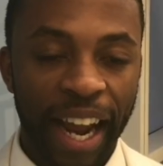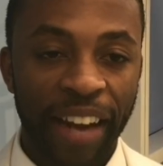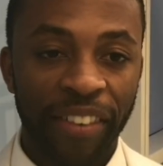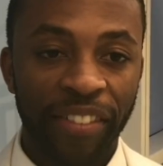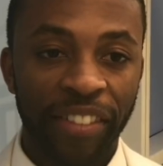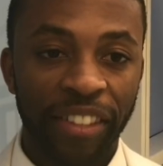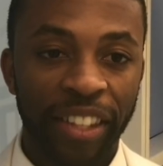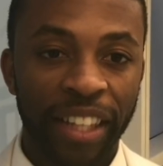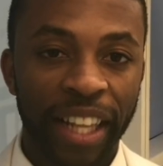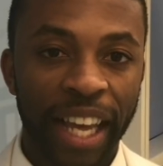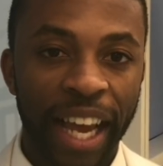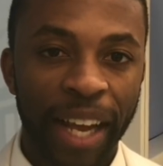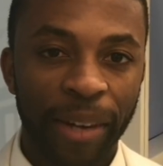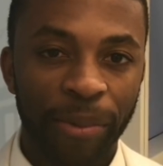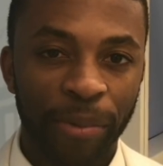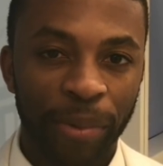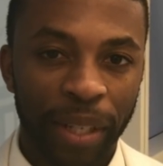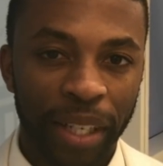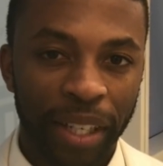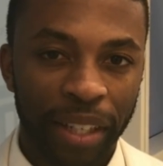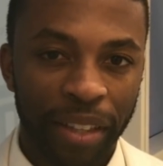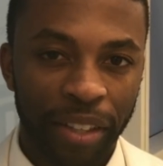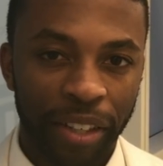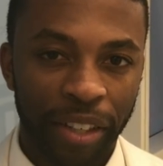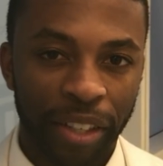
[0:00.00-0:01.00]
after that, we
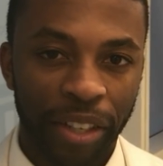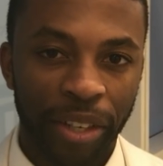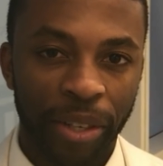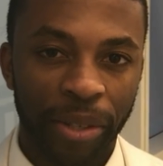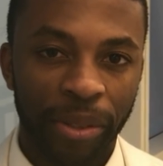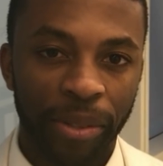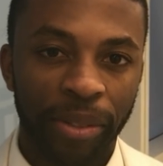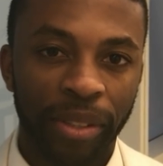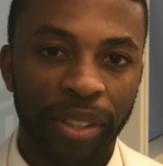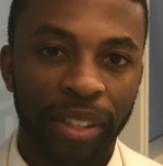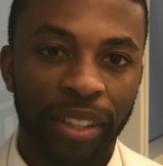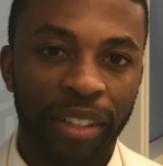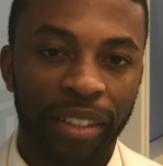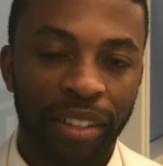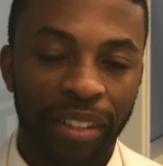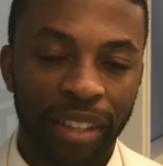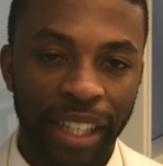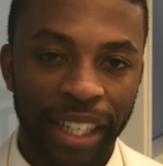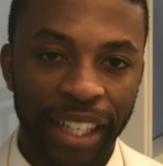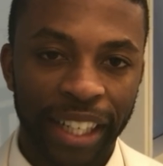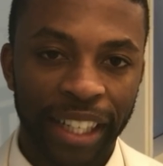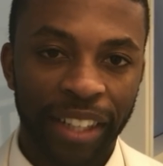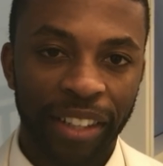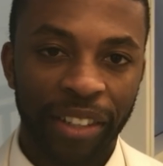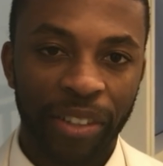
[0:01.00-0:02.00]
either go to
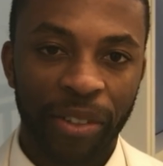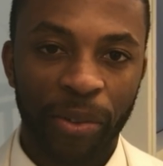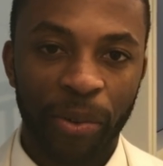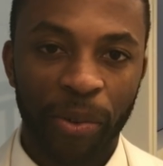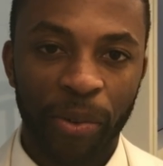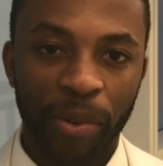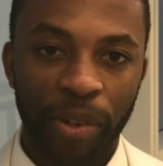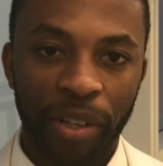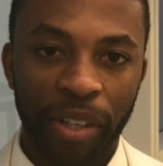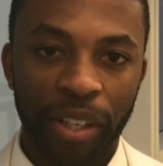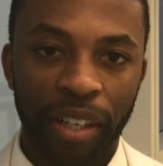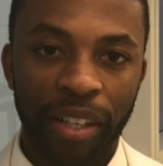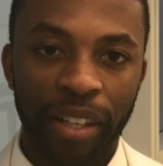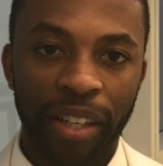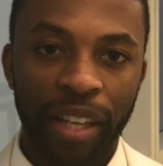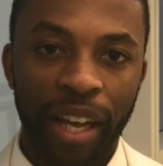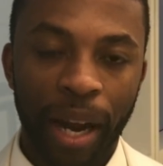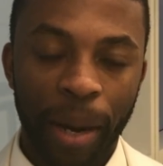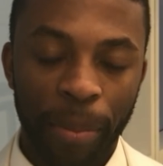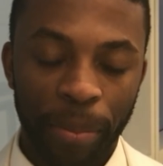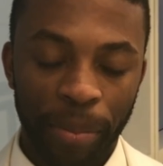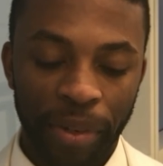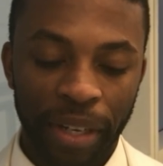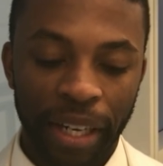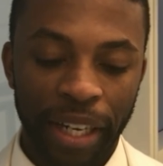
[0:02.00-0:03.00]
clinic or the
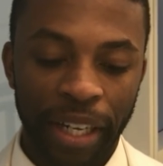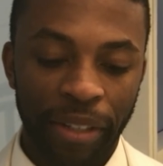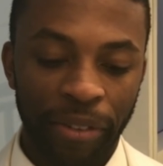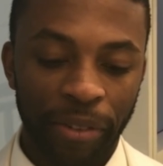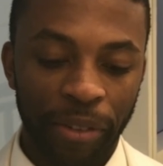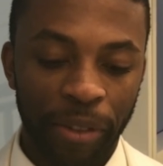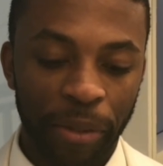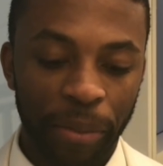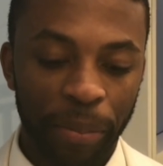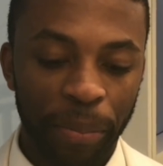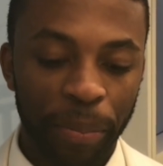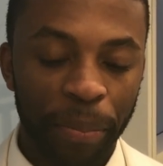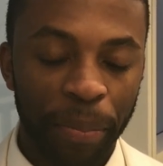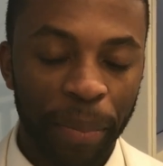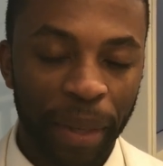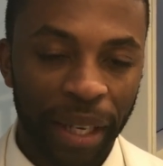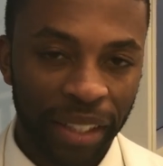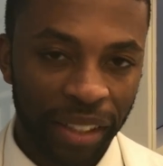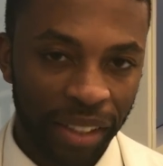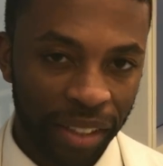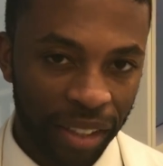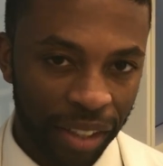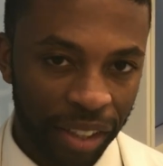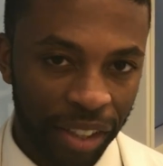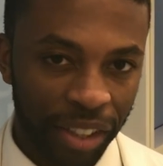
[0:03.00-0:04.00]
operating room
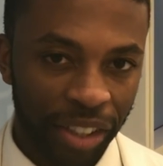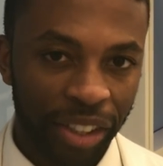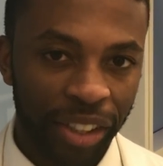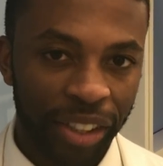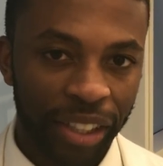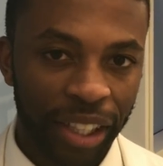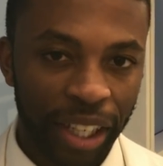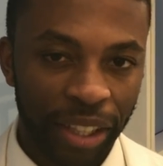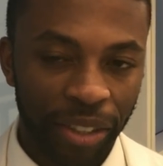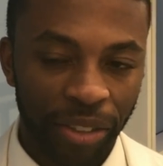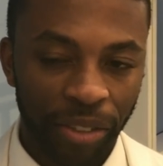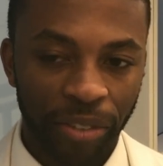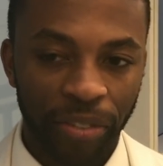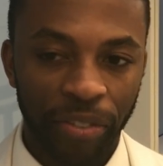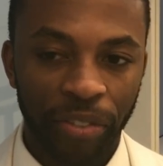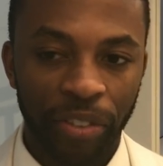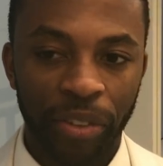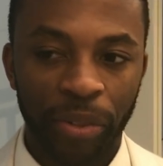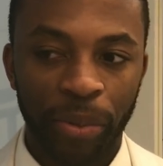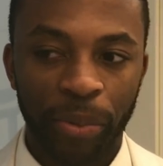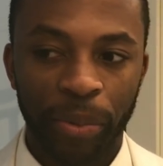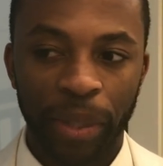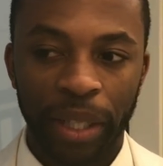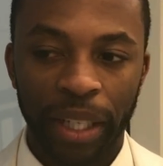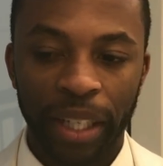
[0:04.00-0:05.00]
based on your schedule for
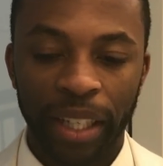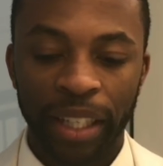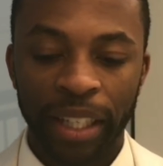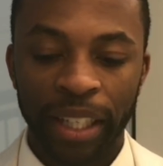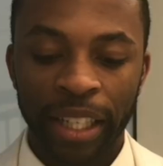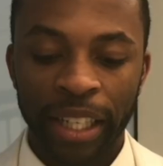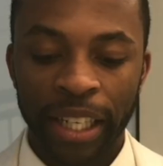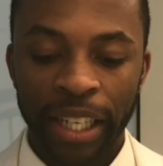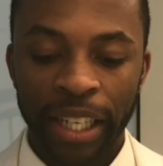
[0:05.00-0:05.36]
the week.